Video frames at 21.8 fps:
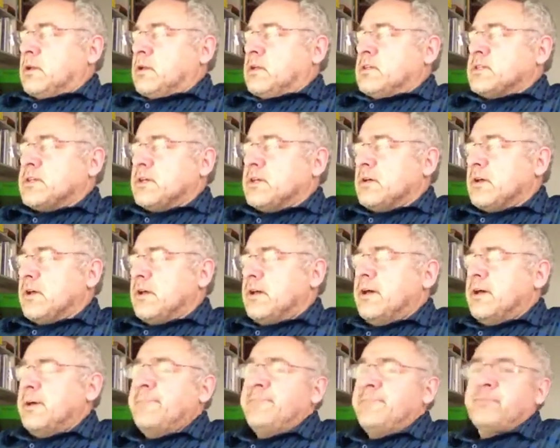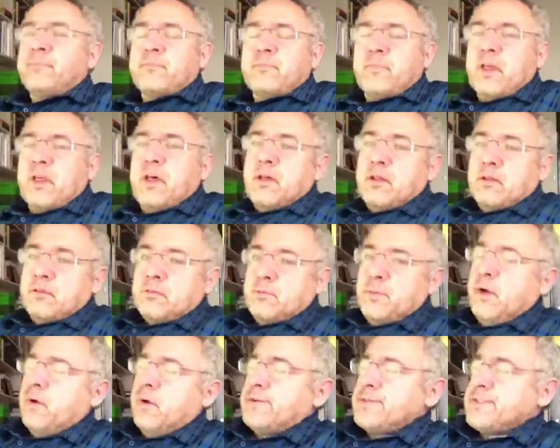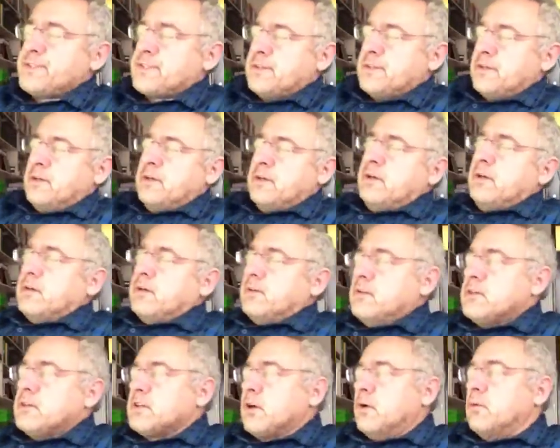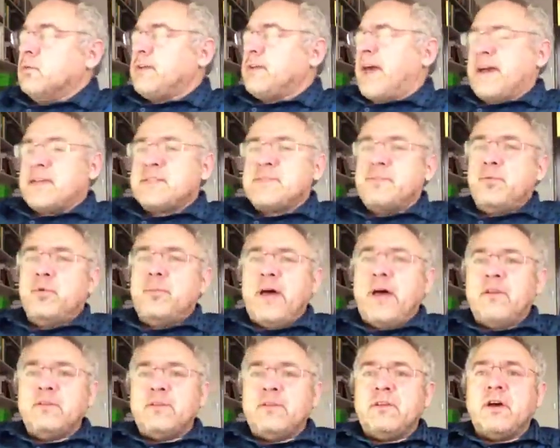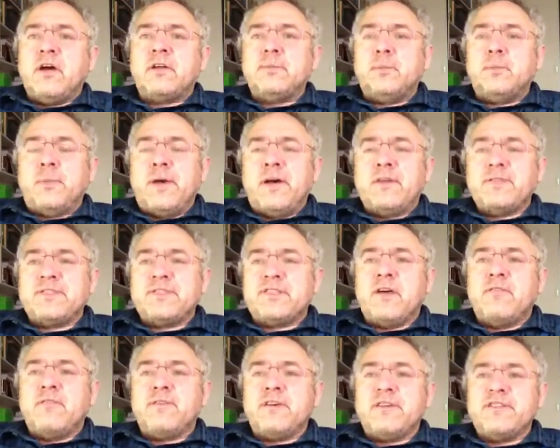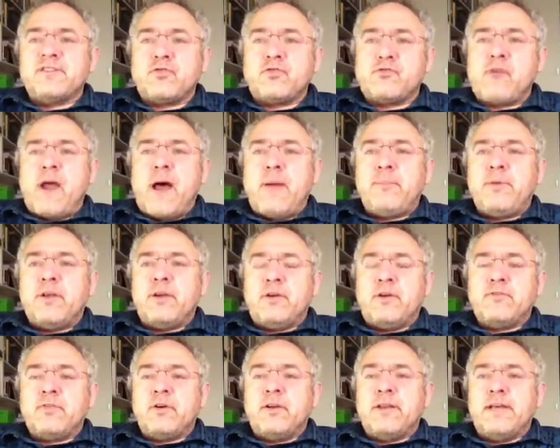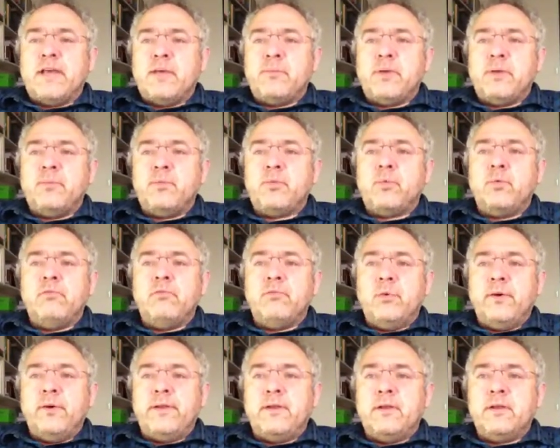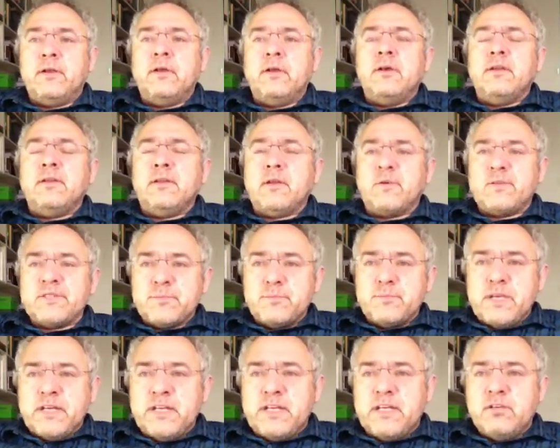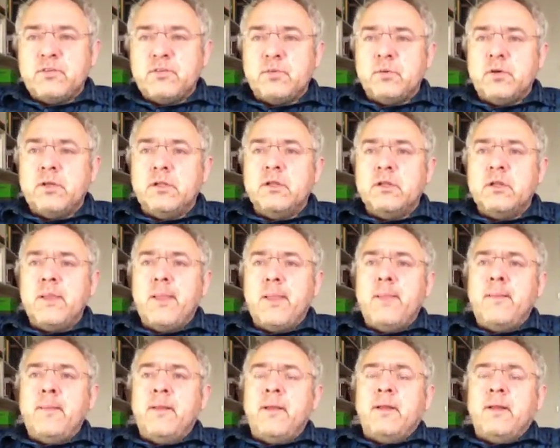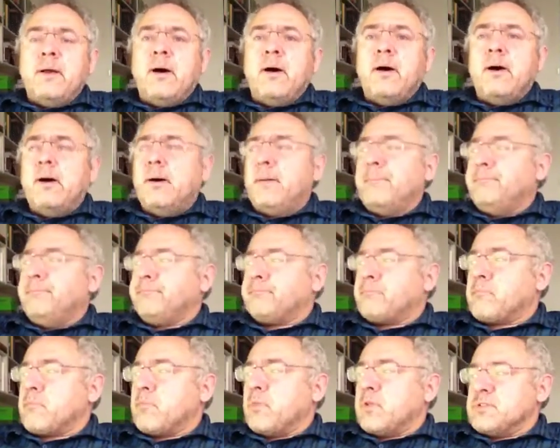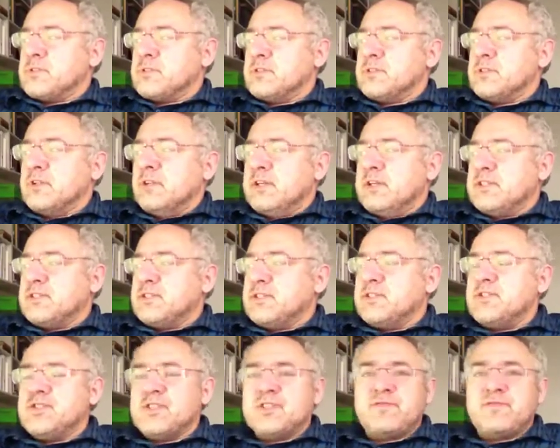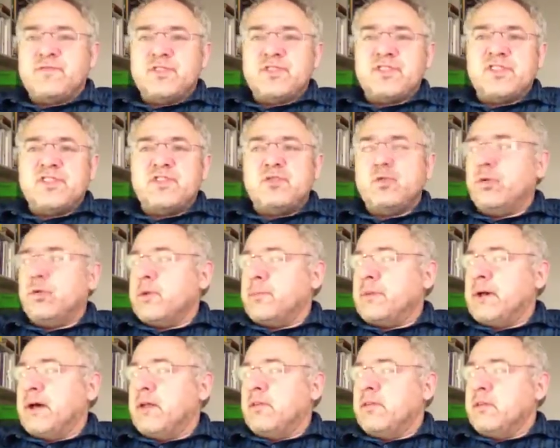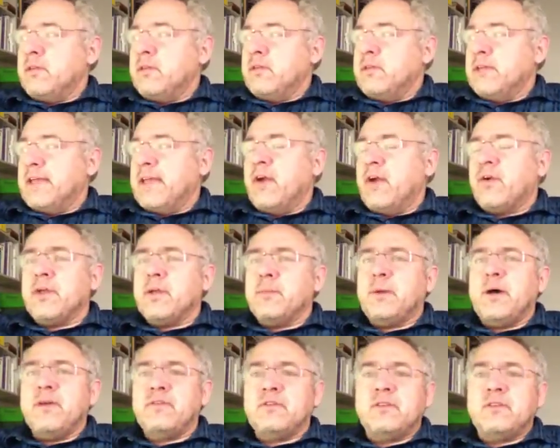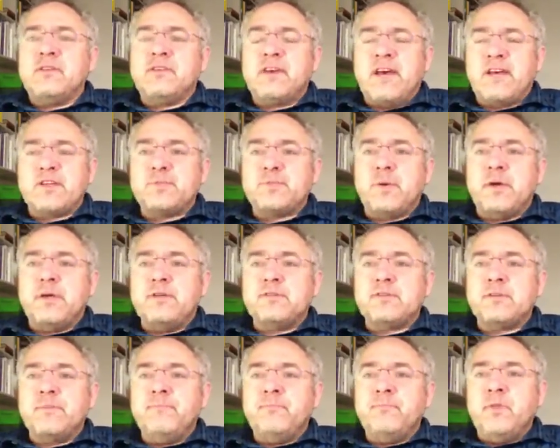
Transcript: So, to be honest, this whole taxable amount, deductible amount stuff is crap, and I try to get people to avoid it. There is a meaning to it. So let's just firstly talk about the carrying amount and the tax base.